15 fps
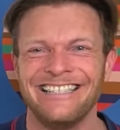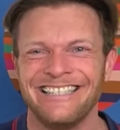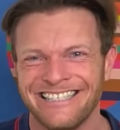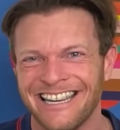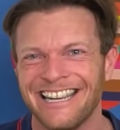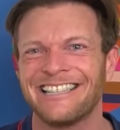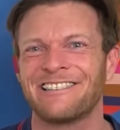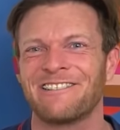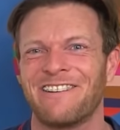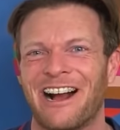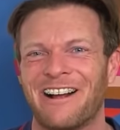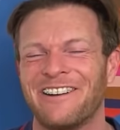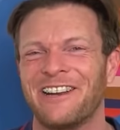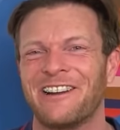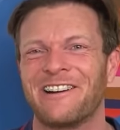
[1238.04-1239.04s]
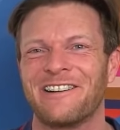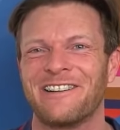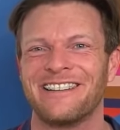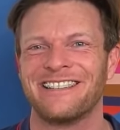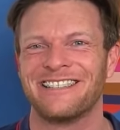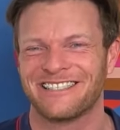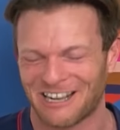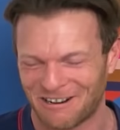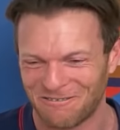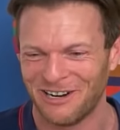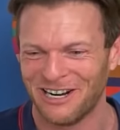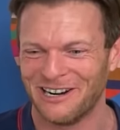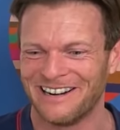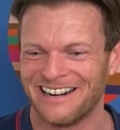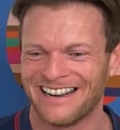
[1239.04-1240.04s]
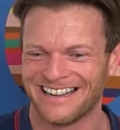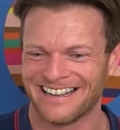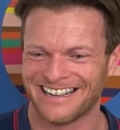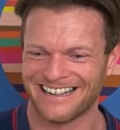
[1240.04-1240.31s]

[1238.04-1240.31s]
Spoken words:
she is around here somewhere.